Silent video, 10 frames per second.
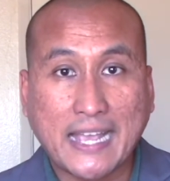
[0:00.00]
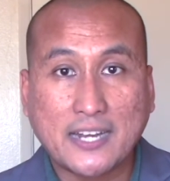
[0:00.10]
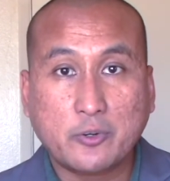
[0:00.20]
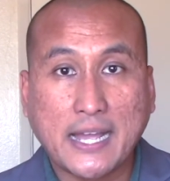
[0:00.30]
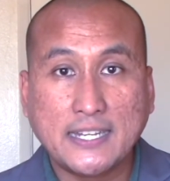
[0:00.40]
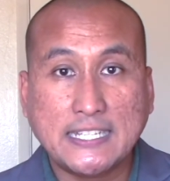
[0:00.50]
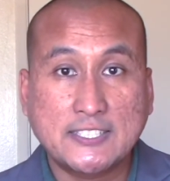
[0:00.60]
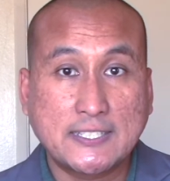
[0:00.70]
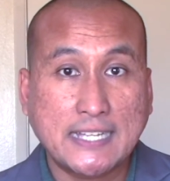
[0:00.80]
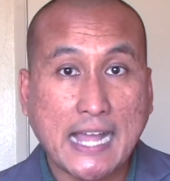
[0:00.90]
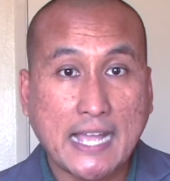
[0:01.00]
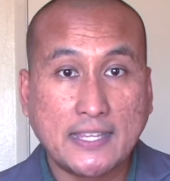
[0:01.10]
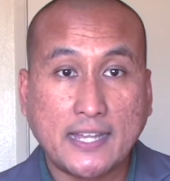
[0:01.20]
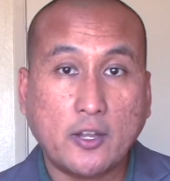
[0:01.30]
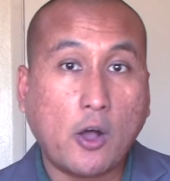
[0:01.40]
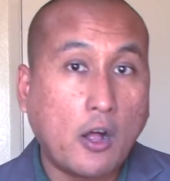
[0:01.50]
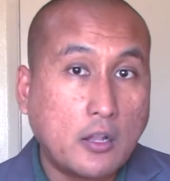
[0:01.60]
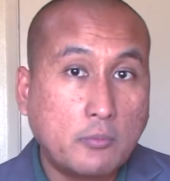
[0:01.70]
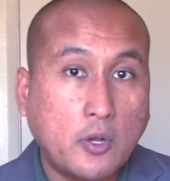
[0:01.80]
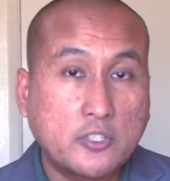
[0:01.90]
Jack Ryan is the guy that
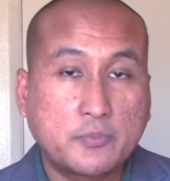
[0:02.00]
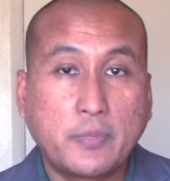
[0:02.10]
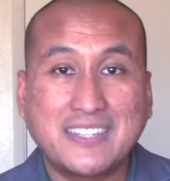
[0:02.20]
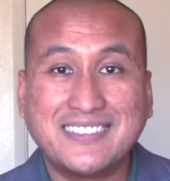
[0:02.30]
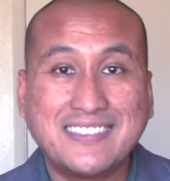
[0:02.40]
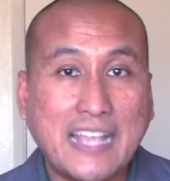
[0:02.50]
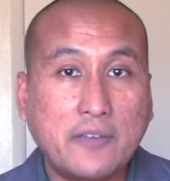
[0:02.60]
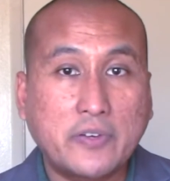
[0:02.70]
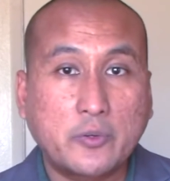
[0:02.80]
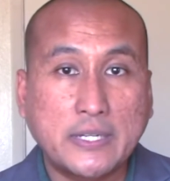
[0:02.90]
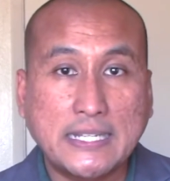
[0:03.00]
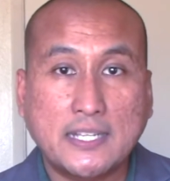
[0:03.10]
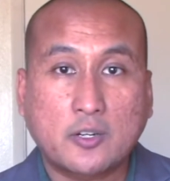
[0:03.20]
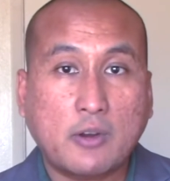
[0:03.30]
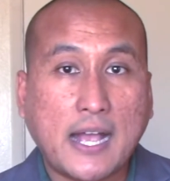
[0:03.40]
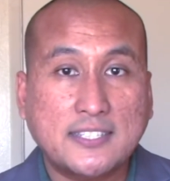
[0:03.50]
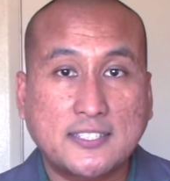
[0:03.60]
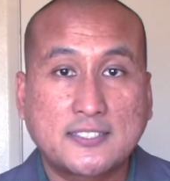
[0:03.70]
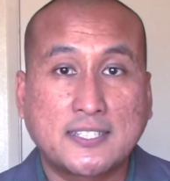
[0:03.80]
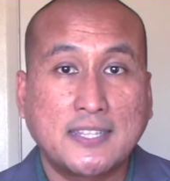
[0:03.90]
almost but never really
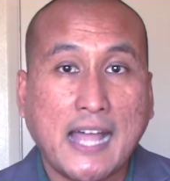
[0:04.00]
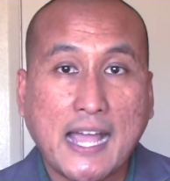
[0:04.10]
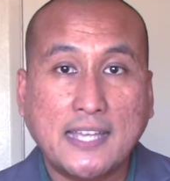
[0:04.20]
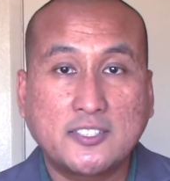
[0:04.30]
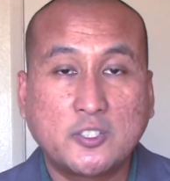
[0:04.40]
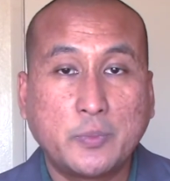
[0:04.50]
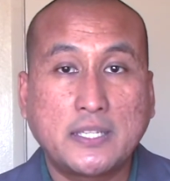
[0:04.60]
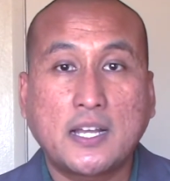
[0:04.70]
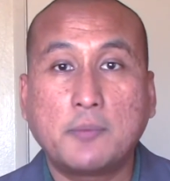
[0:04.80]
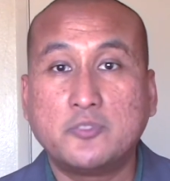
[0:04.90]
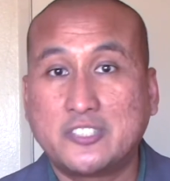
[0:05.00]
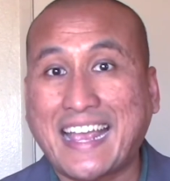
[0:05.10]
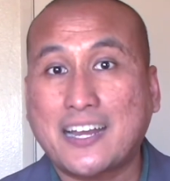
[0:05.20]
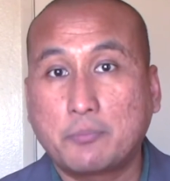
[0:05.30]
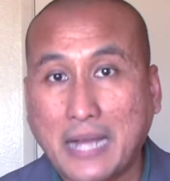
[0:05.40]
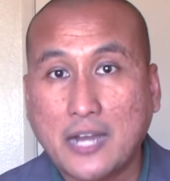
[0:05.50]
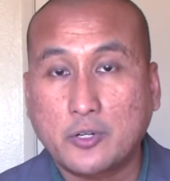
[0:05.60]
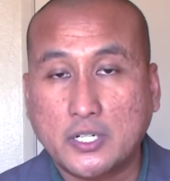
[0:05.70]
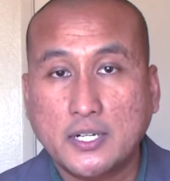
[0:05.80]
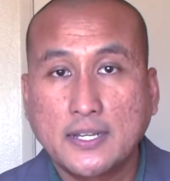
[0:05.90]
crosses the line to become Jack
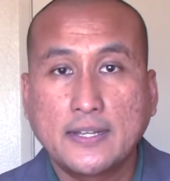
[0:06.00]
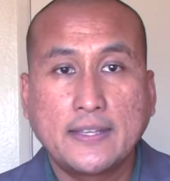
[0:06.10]
Bauer.